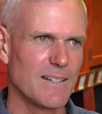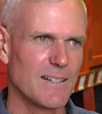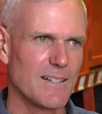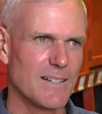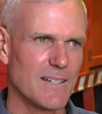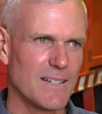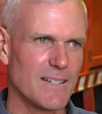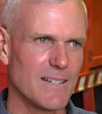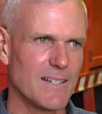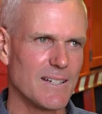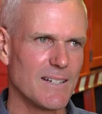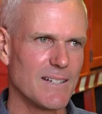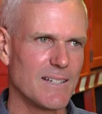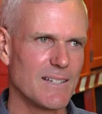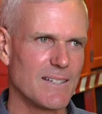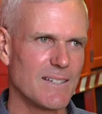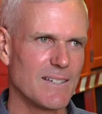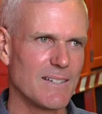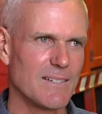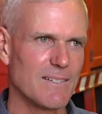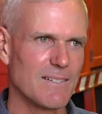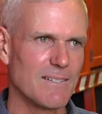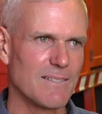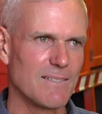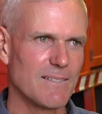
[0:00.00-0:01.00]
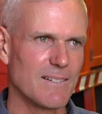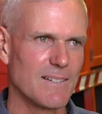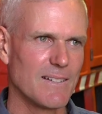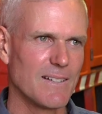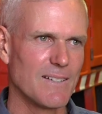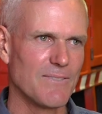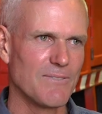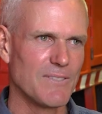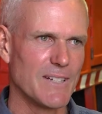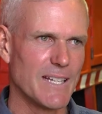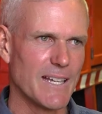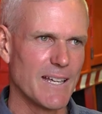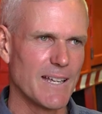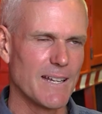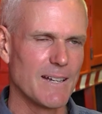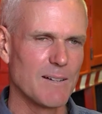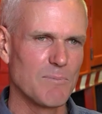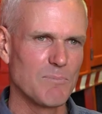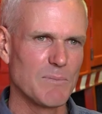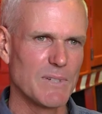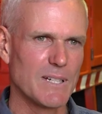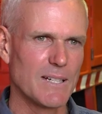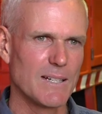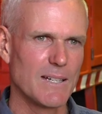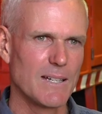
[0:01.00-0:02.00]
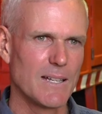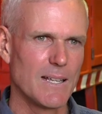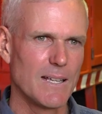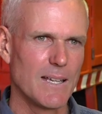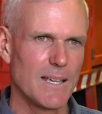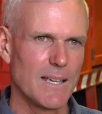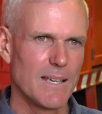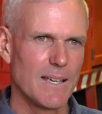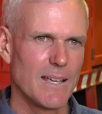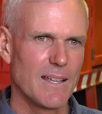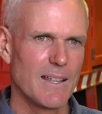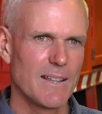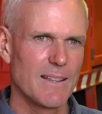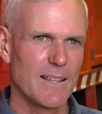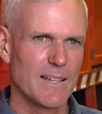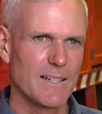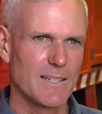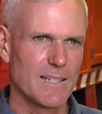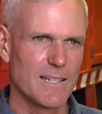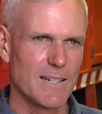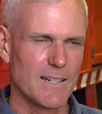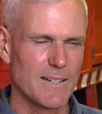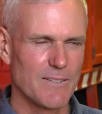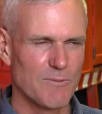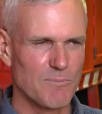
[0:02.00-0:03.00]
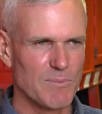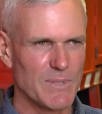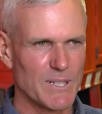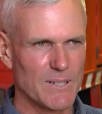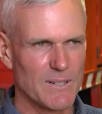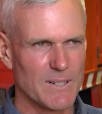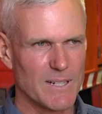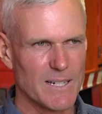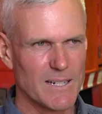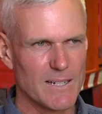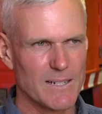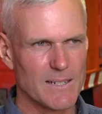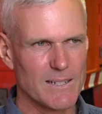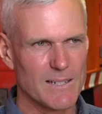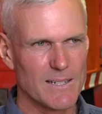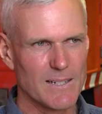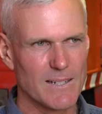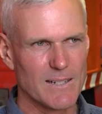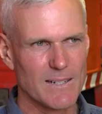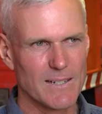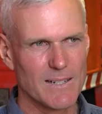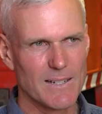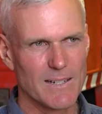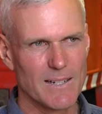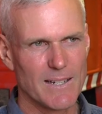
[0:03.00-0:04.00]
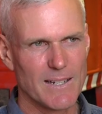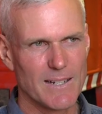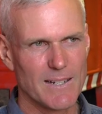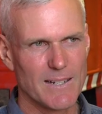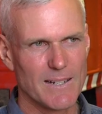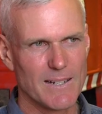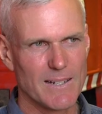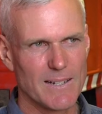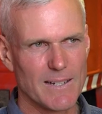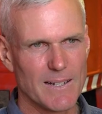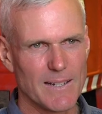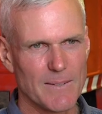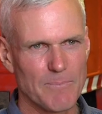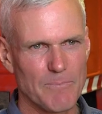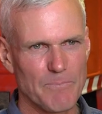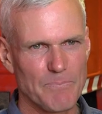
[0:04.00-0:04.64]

need to have done, but they saved buildings and